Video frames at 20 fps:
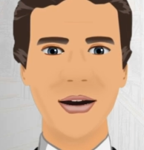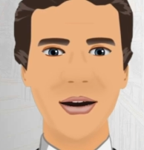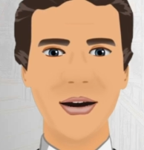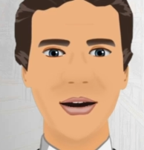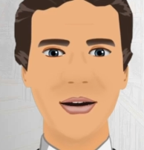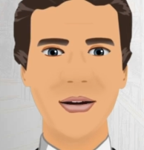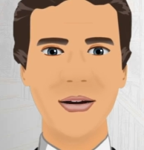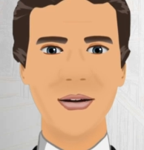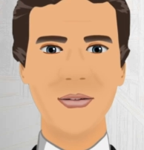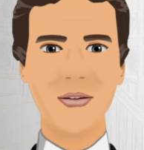
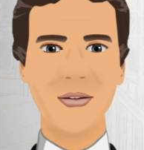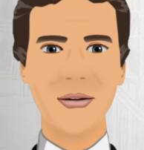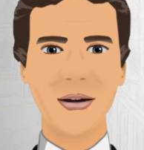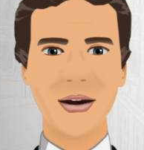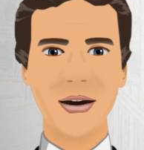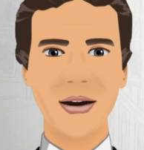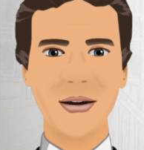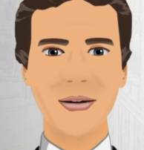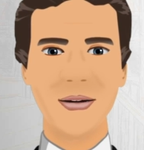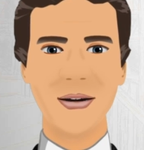The
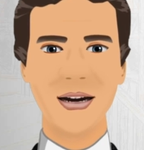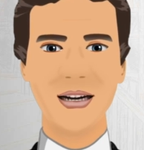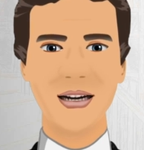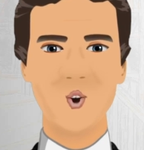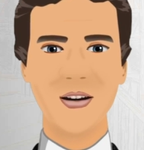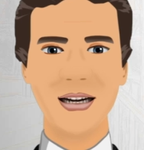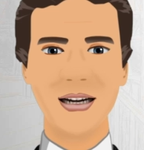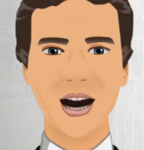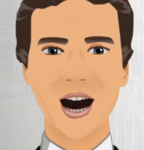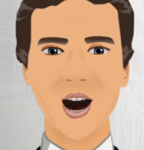
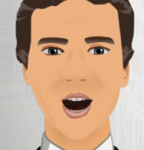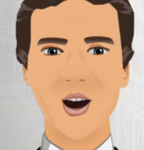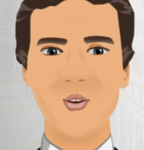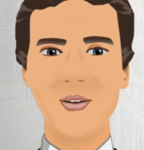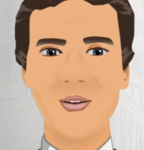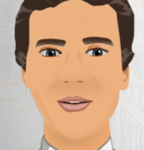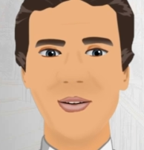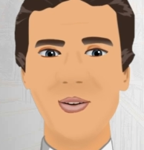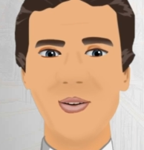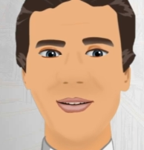1896
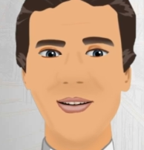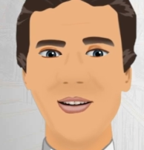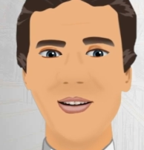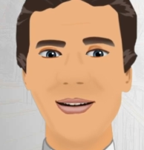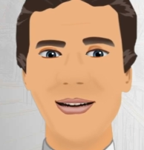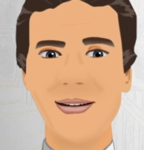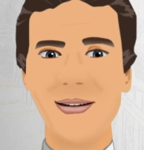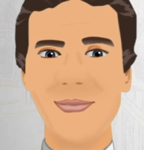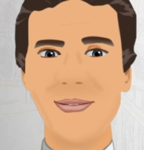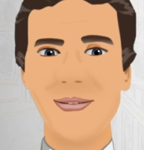Summer
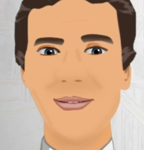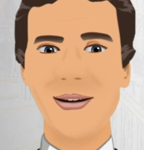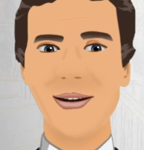Olympics,